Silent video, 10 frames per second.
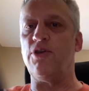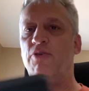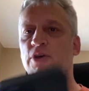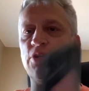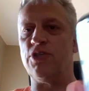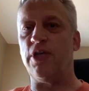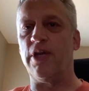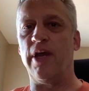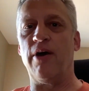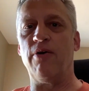you can see it
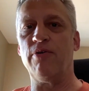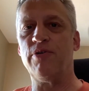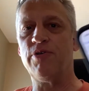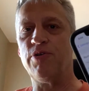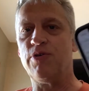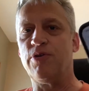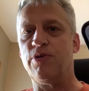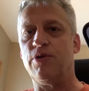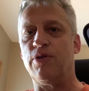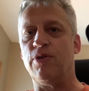now.
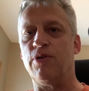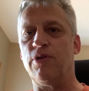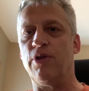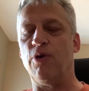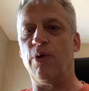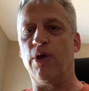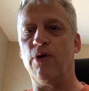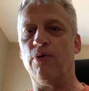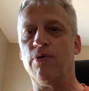There we go.